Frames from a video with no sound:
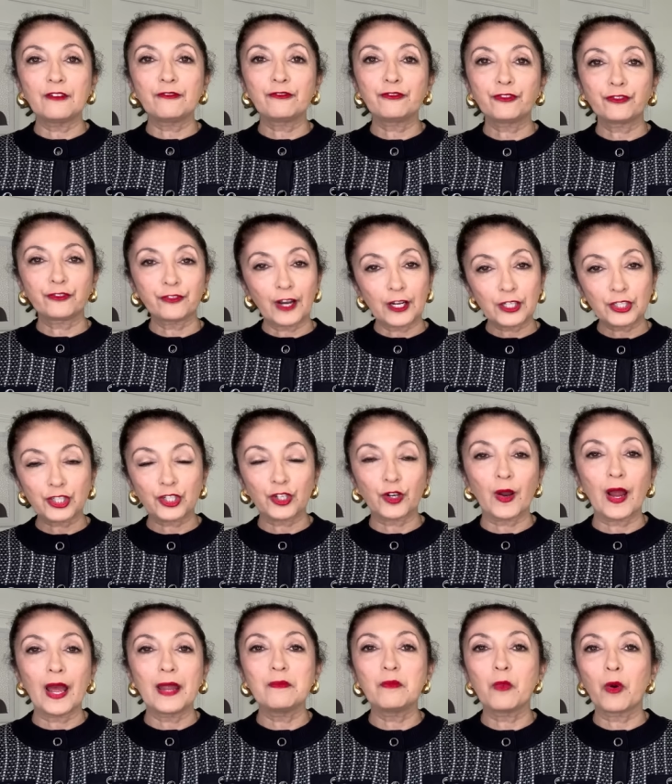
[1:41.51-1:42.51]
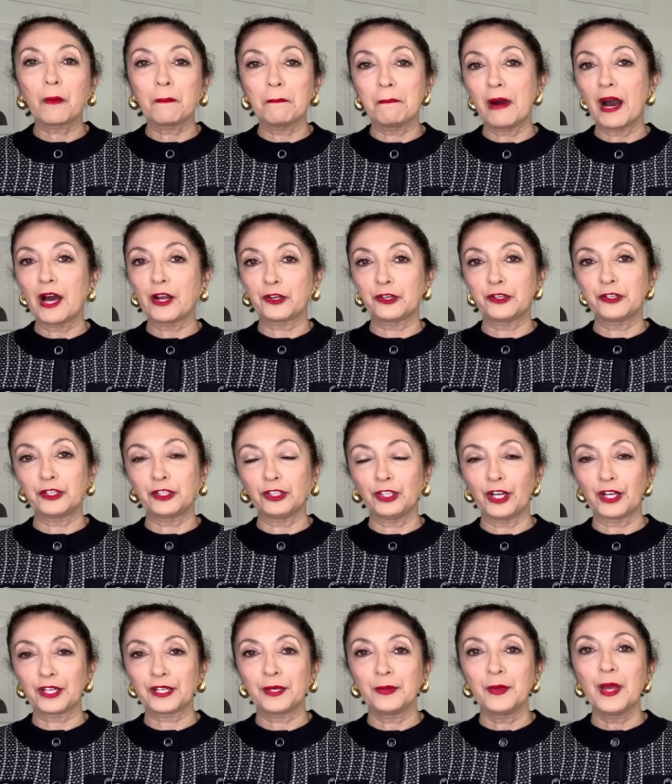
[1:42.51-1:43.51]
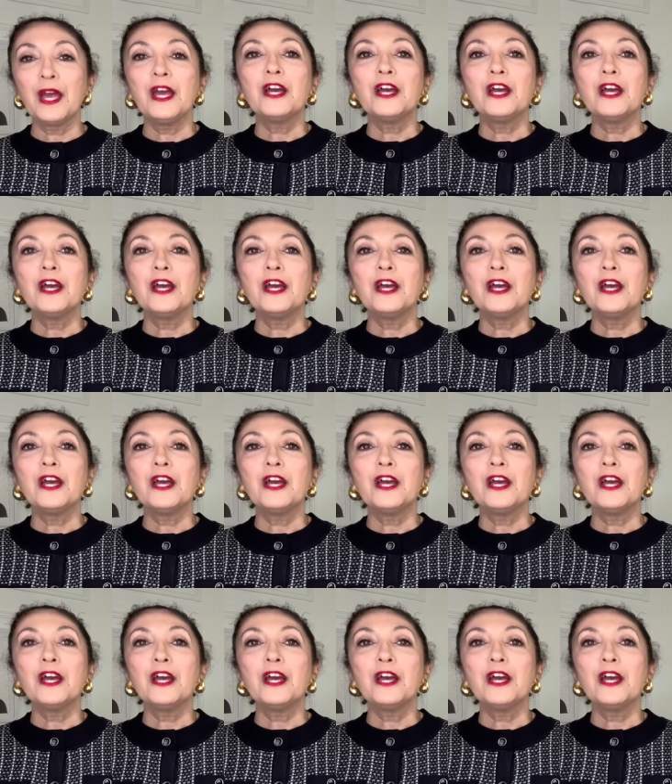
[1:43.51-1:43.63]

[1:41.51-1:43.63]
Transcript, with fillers: fresher, and more modern look.